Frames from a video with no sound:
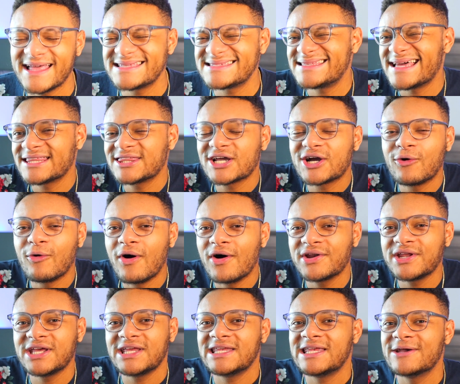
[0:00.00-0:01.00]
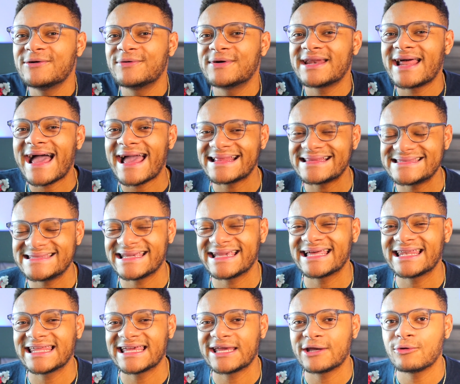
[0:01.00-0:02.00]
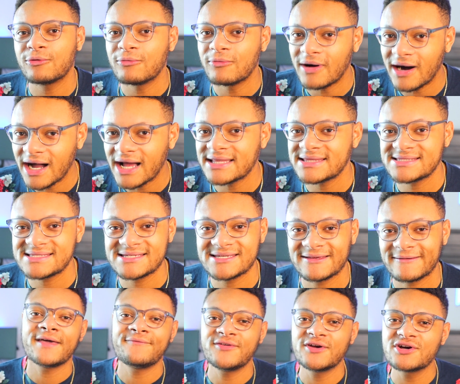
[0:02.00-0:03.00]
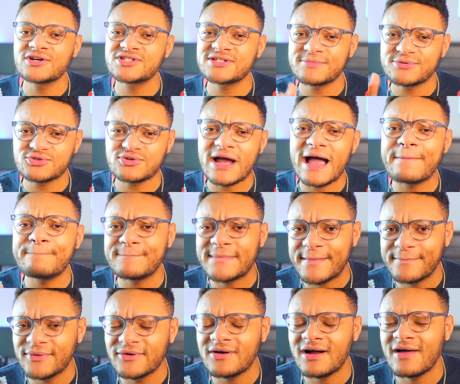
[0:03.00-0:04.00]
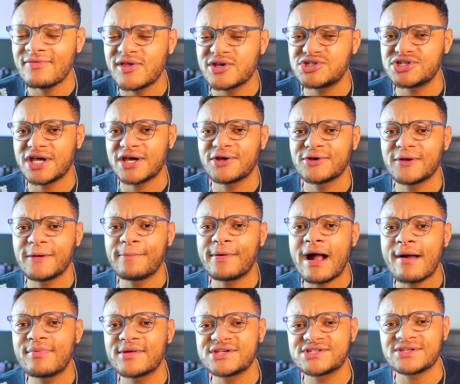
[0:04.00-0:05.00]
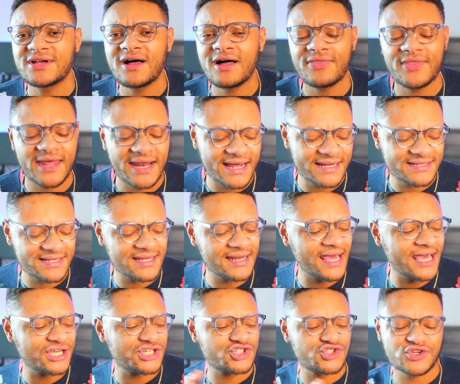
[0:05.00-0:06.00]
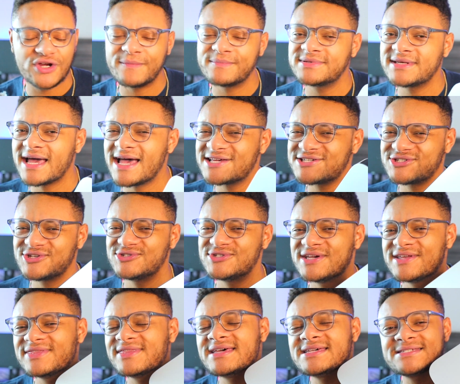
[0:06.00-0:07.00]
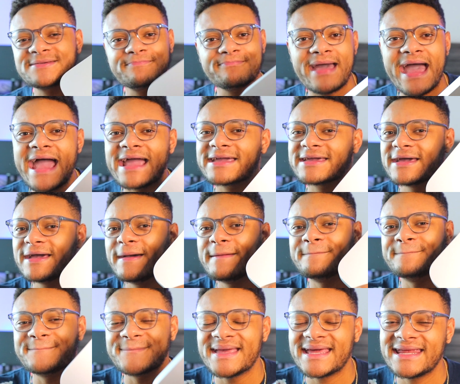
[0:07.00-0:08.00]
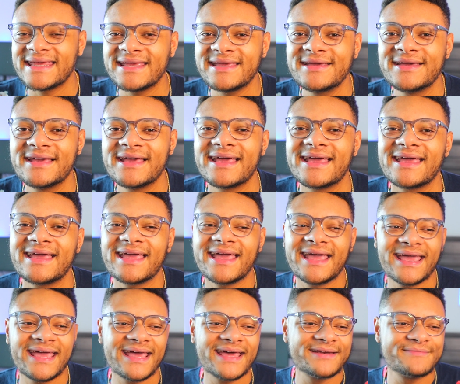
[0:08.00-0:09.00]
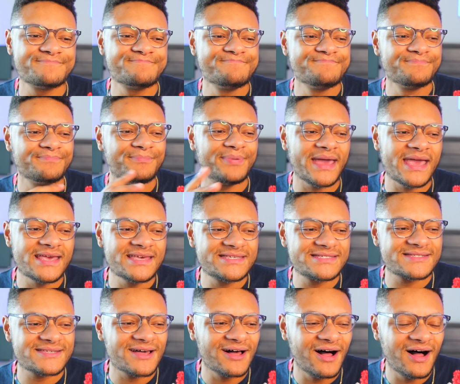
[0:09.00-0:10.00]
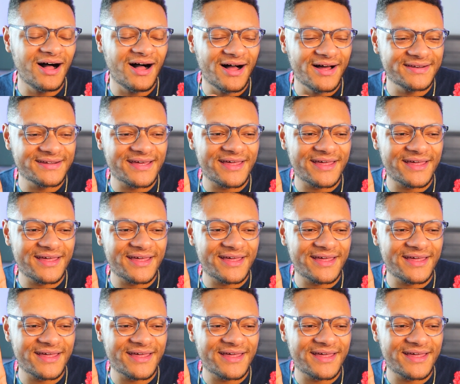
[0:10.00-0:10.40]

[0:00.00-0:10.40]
It's not the quality you would ideally want. If you're a subscribed member on this channel, you probably saw that I did a stream test using this Mac Mini and based on